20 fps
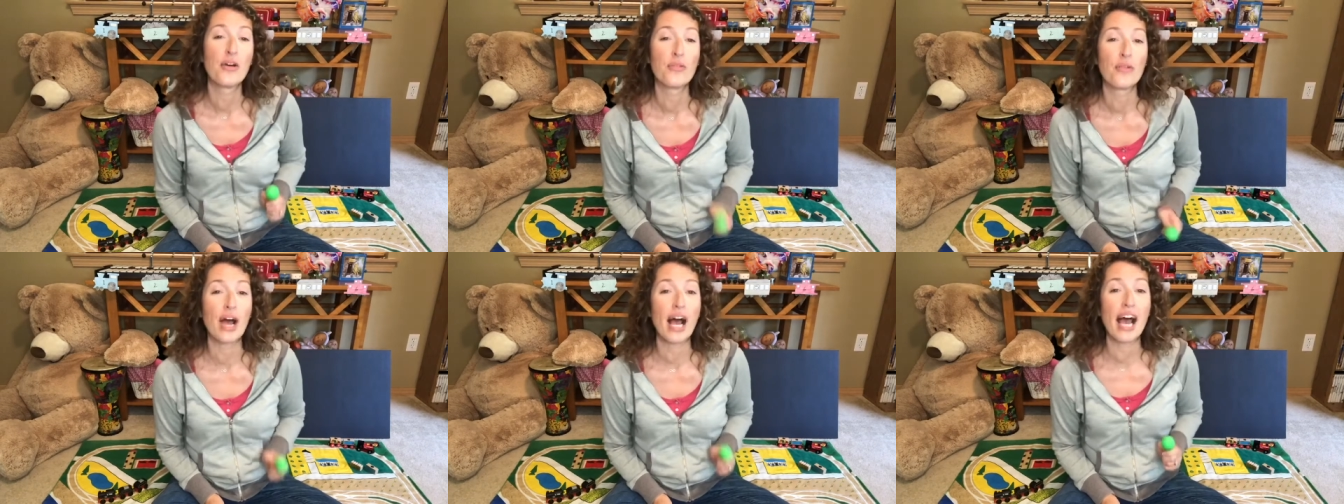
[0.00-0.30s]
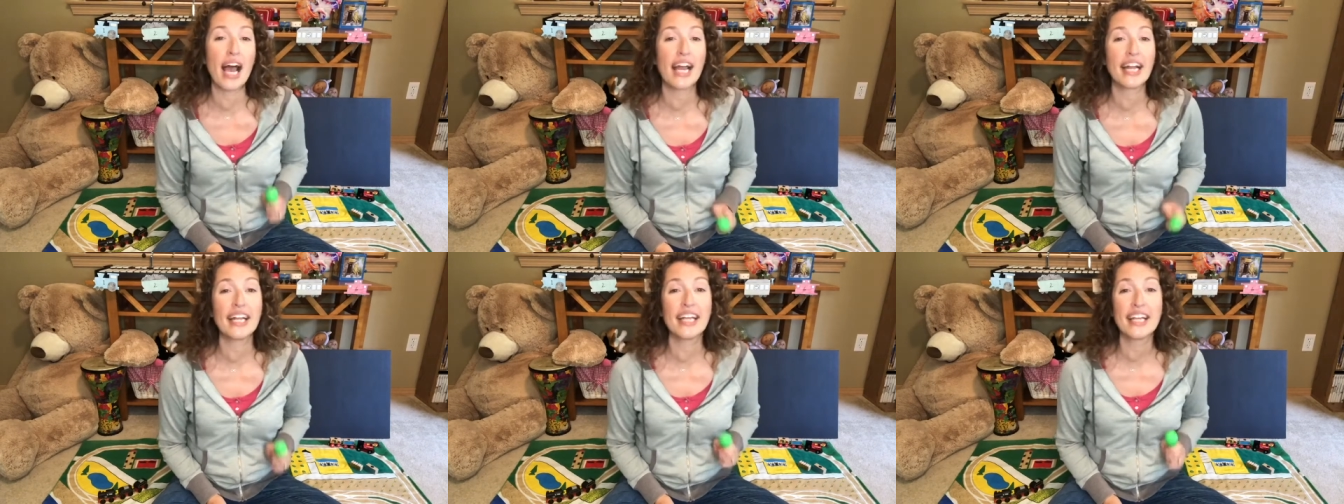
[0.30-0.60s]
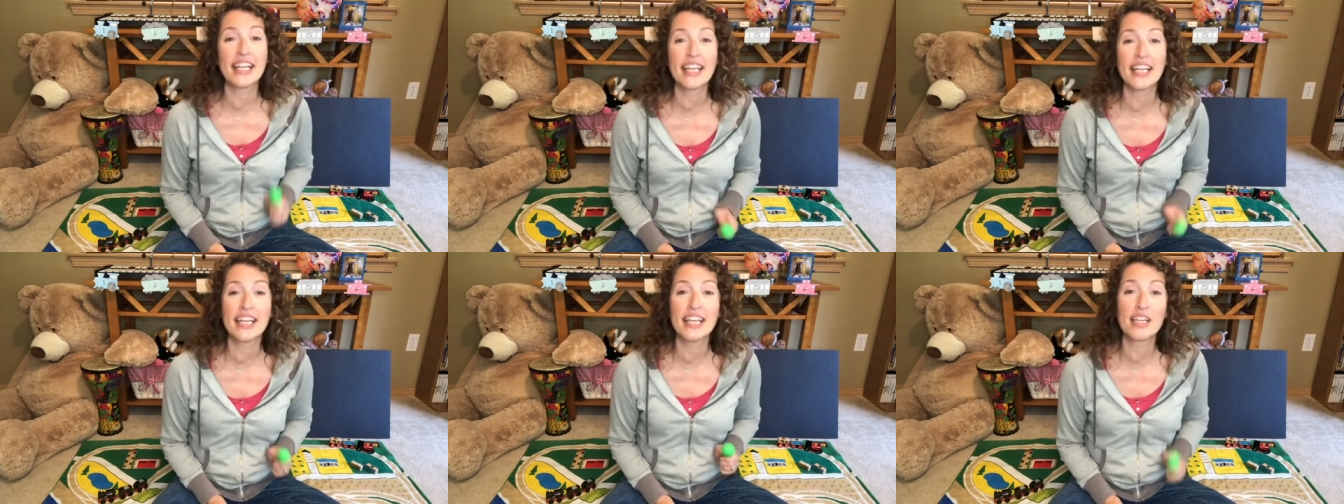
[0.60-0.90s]

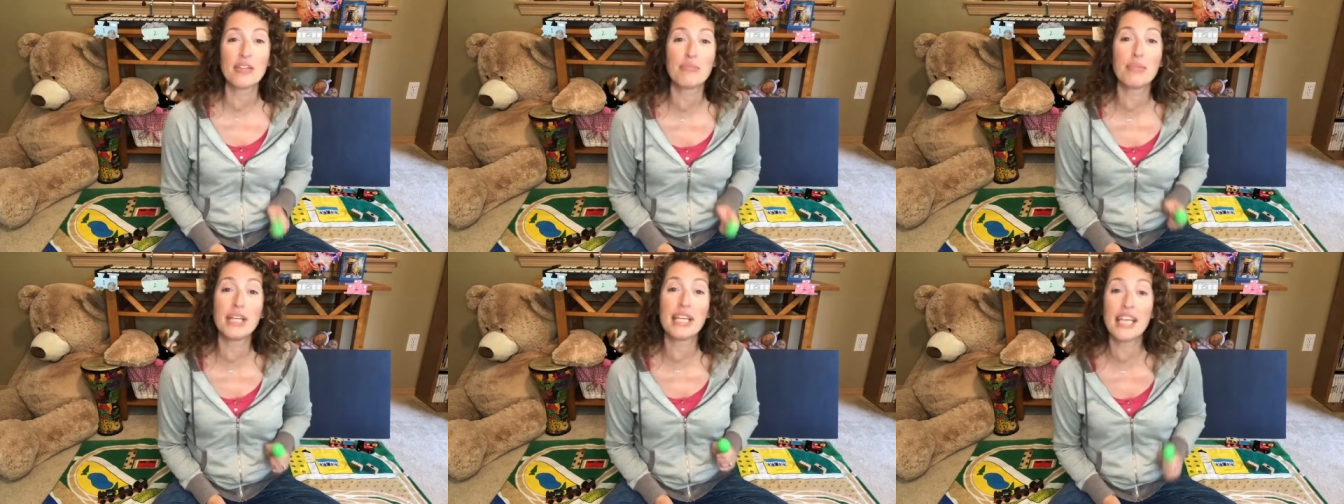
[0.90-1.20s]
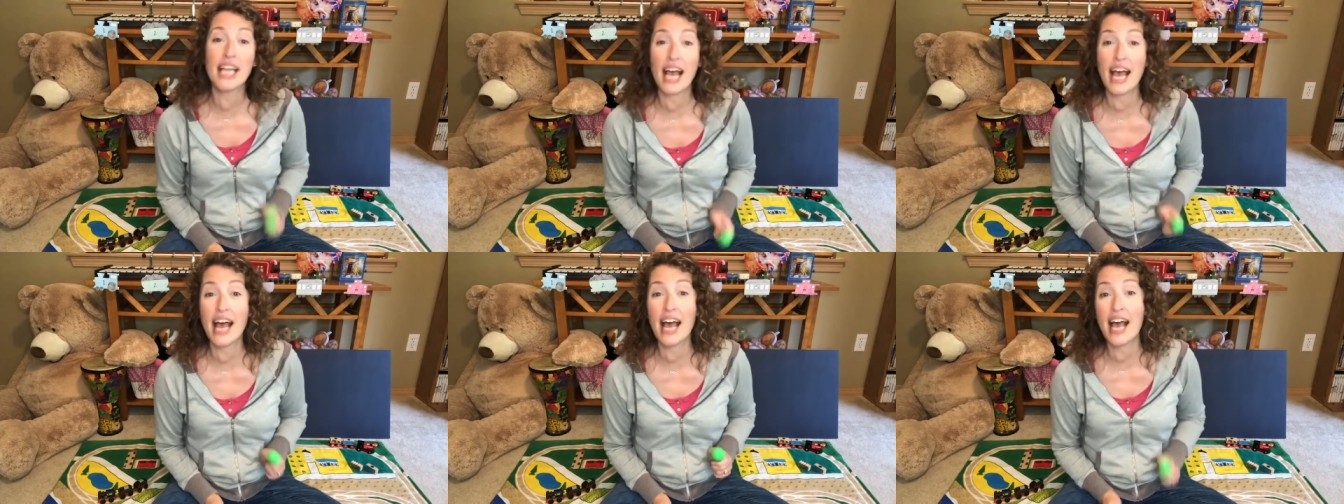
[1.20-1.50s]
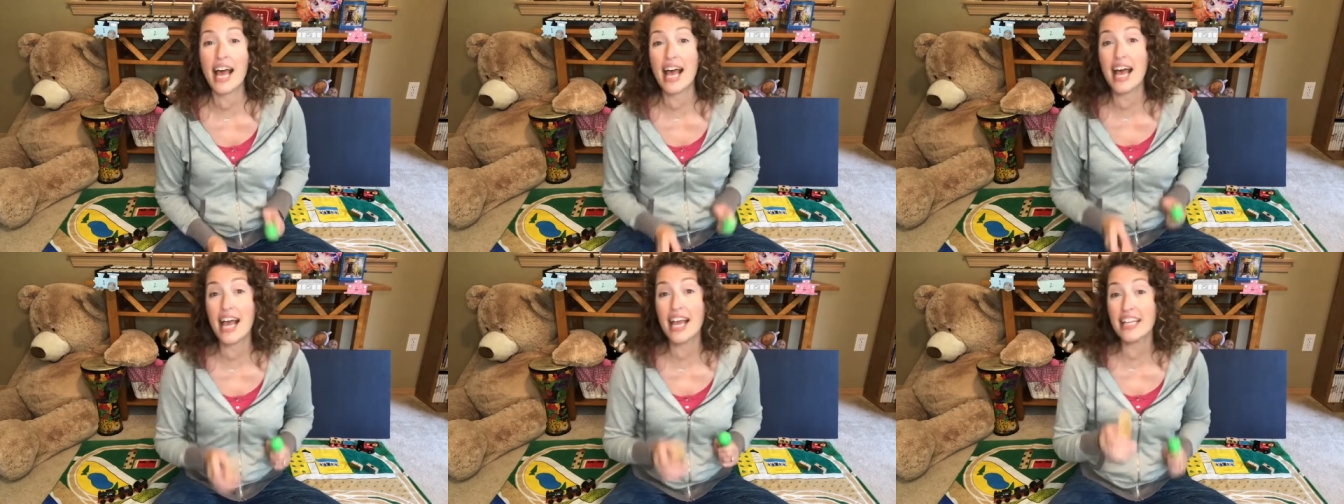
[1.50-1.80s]
riding
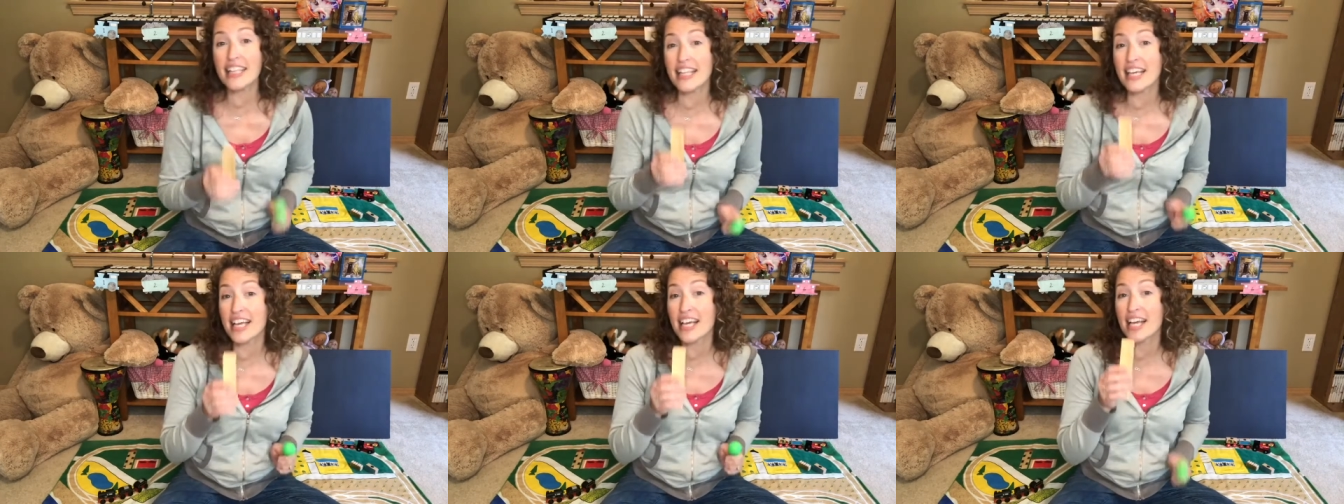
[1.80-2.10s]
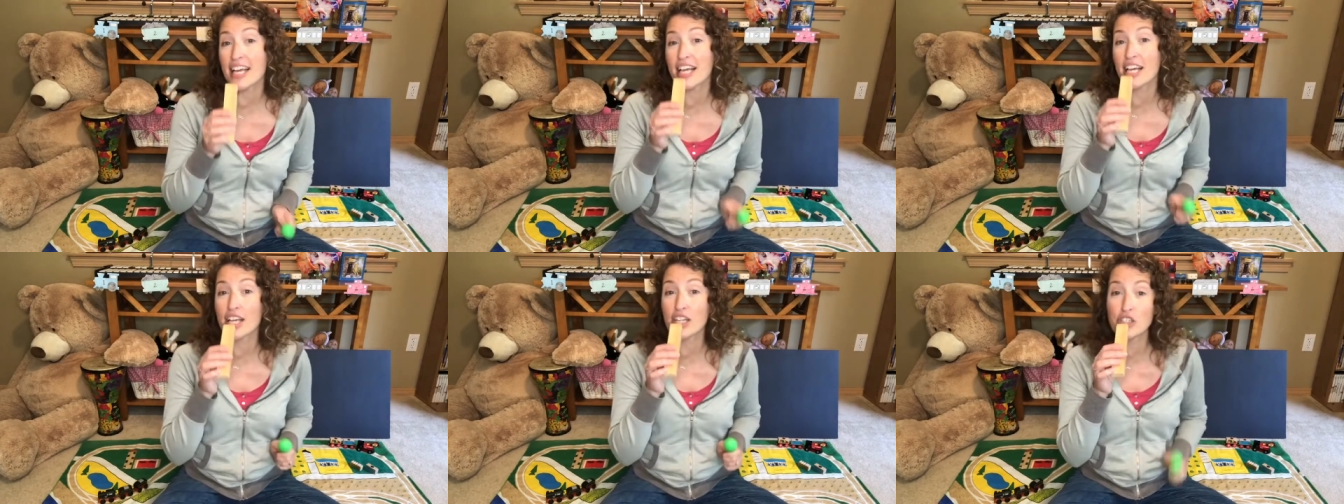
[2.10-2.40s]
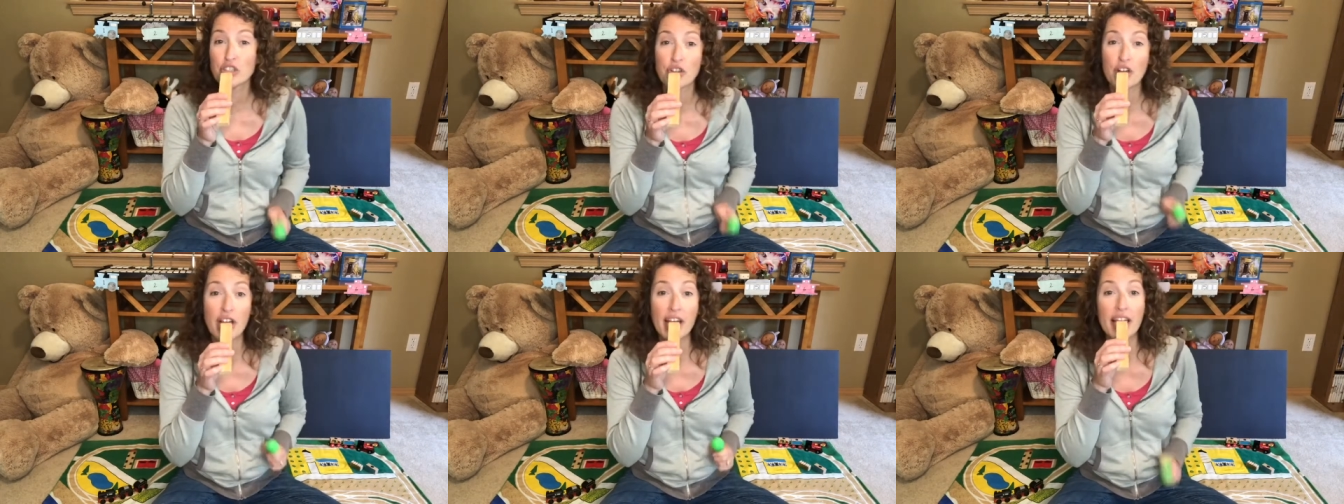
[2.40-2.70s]
behind the
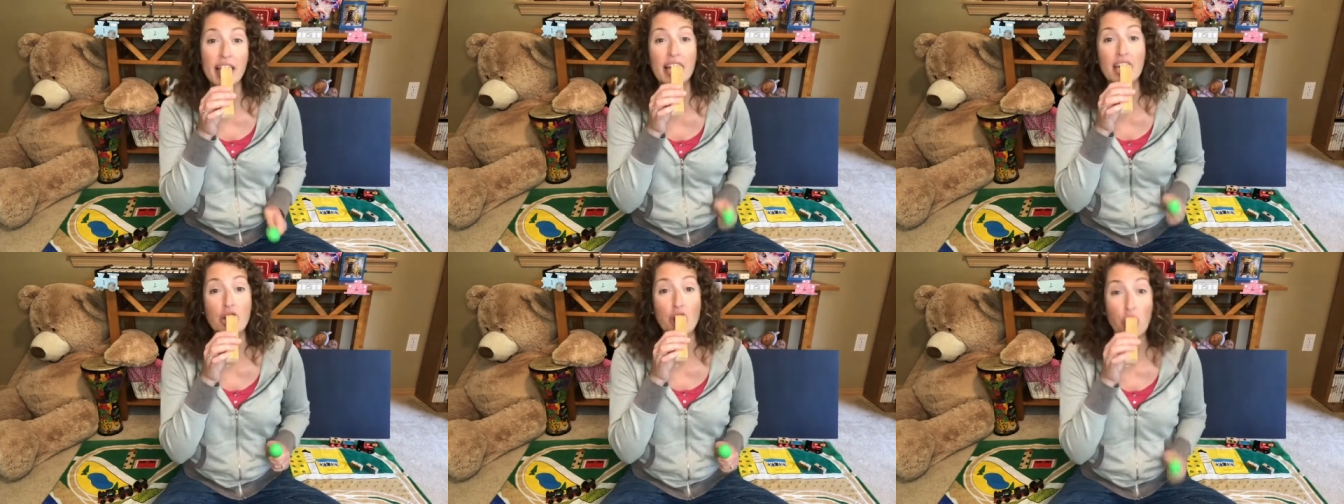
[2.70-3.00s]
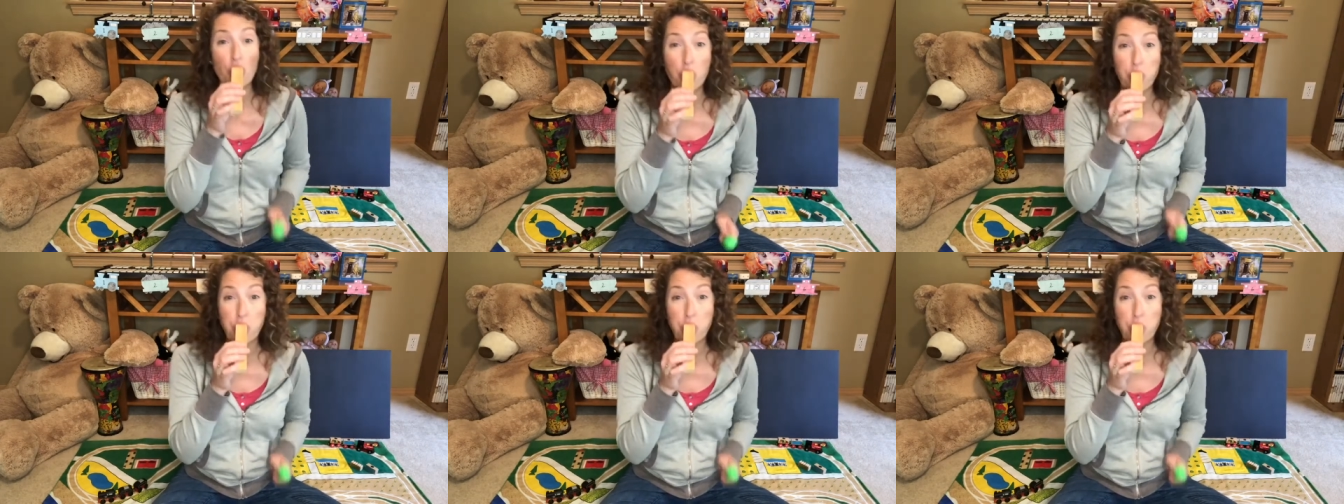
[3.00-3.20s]
train.